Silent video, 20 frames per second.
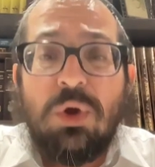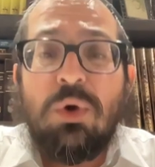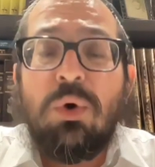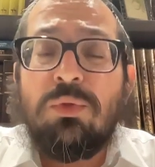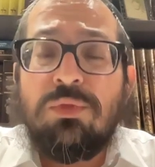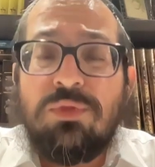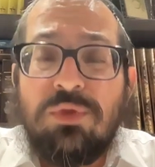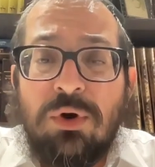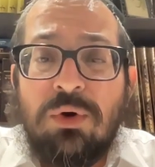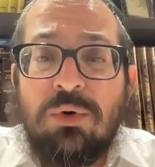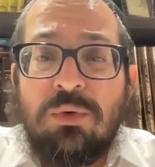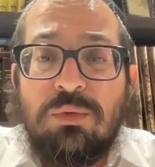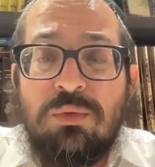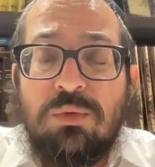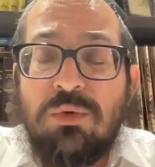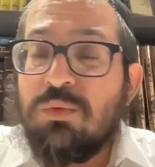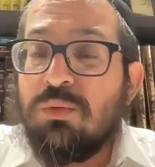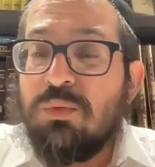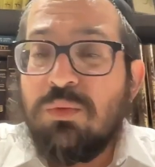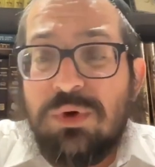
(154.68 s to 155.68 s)

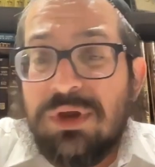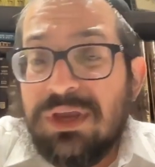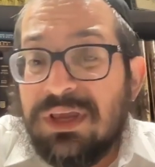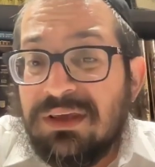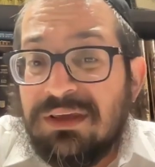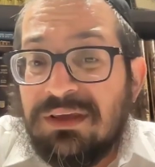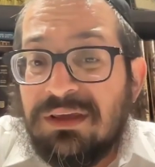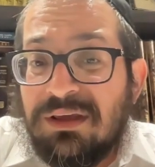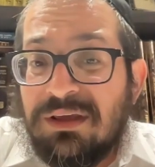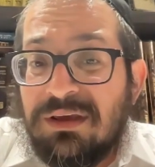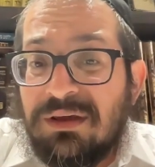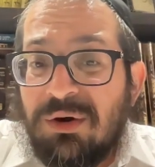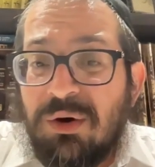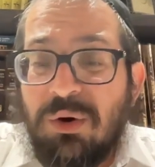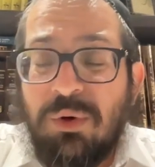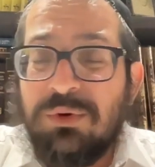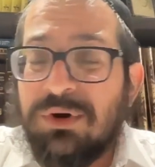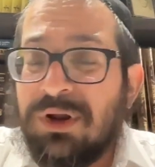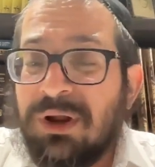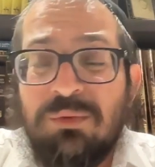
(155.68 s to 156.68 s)
although we
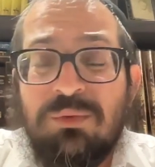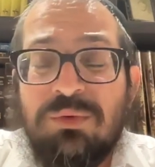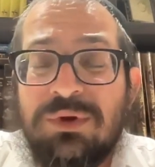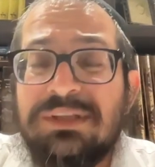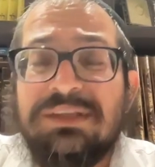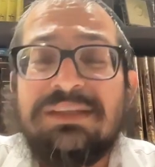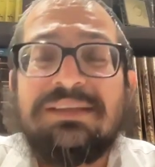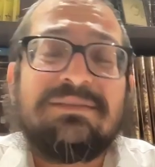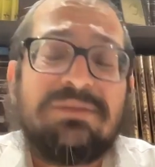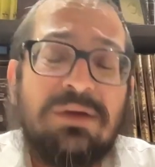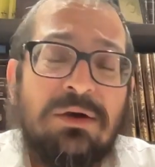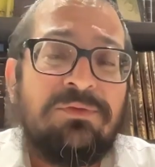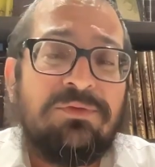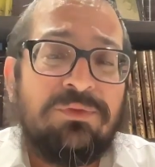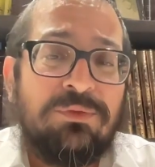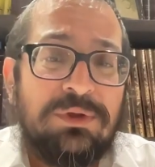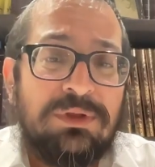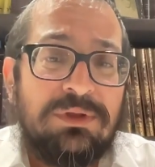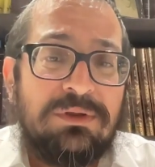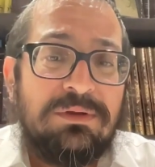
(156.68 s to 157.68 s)
are not really
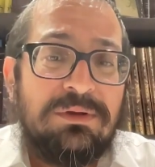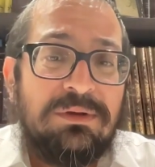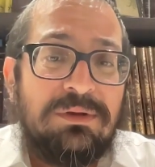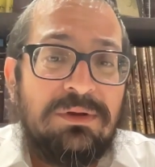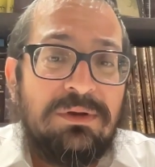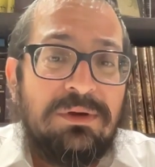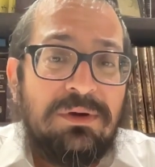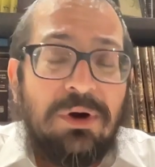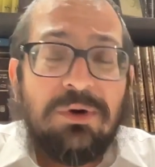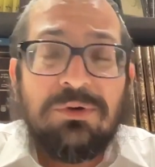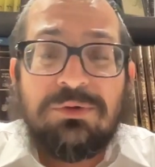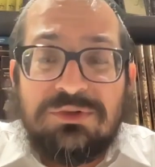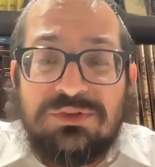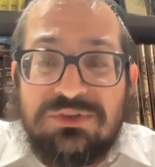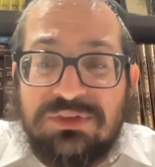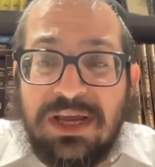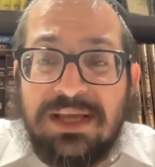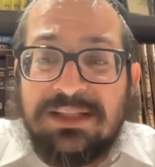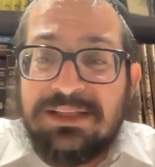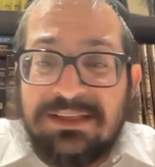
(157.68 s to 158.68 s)
suffering.
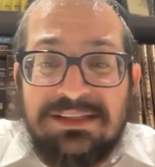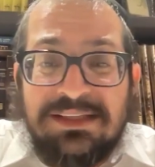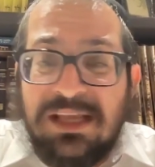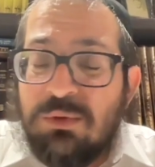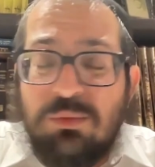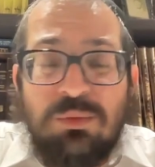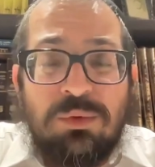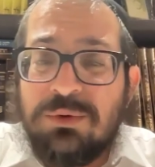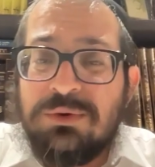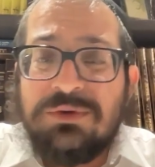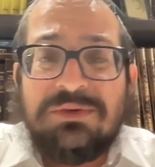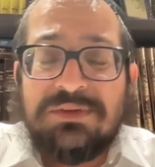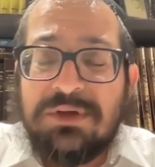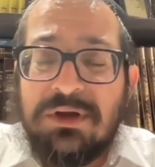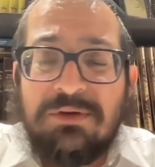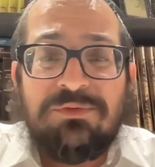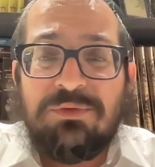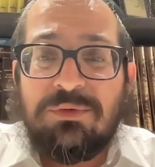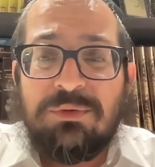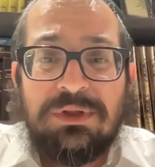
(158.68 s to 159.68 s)
Understand that they weren't
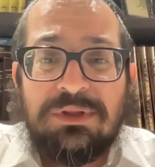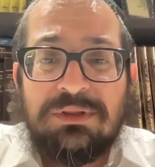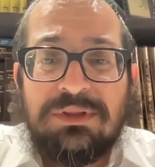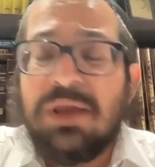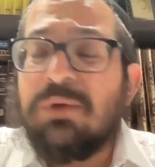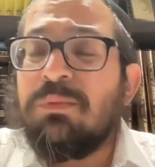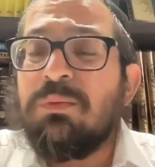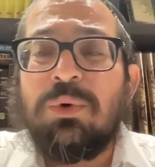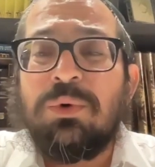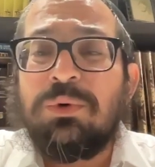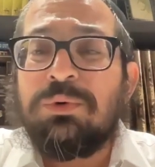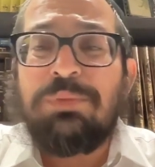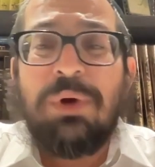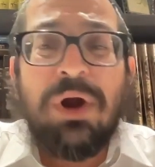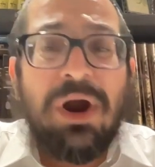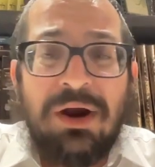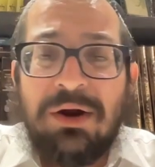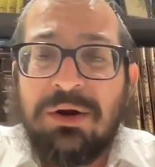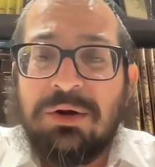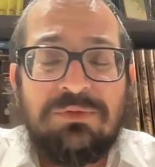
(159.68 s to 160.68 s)
suffering. They weren't
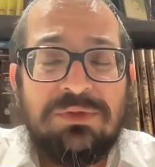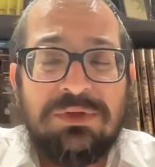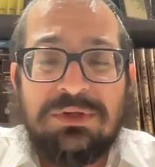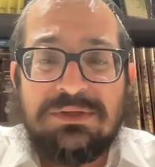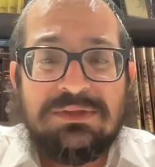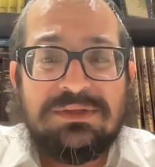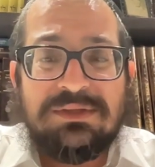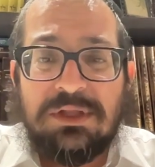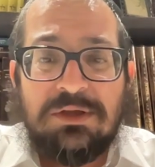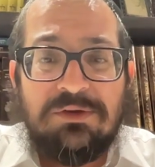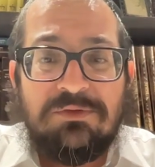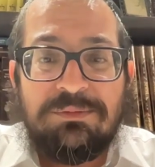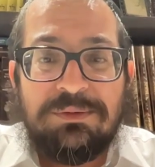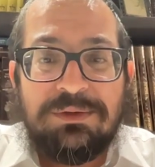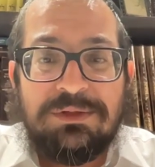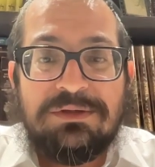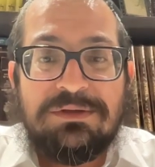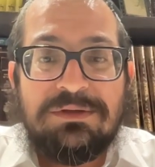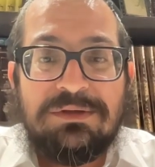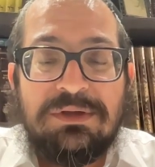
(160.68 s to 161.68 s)
part of the
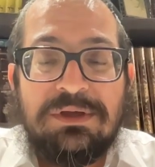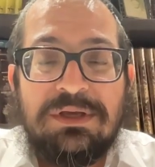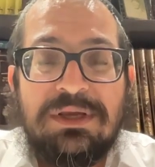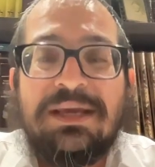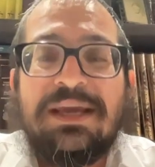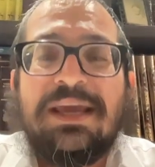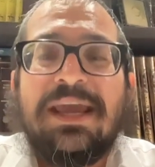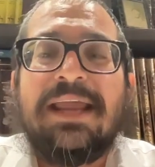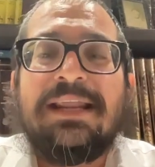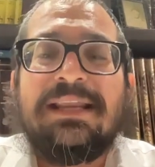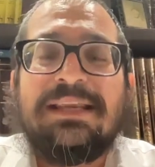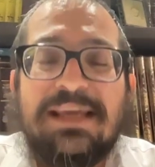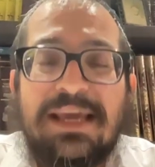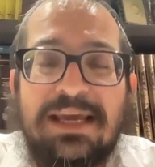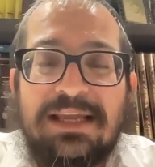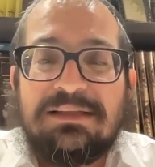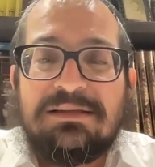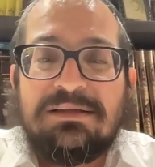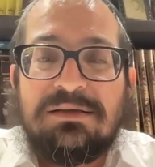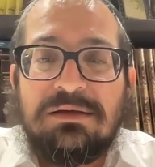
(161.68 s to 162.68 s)
enslavement. And
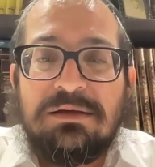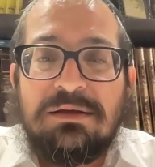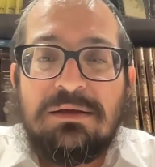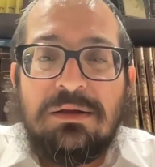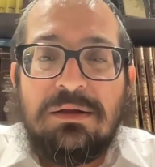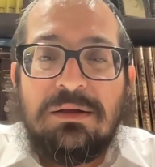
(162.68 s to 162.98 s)
yet,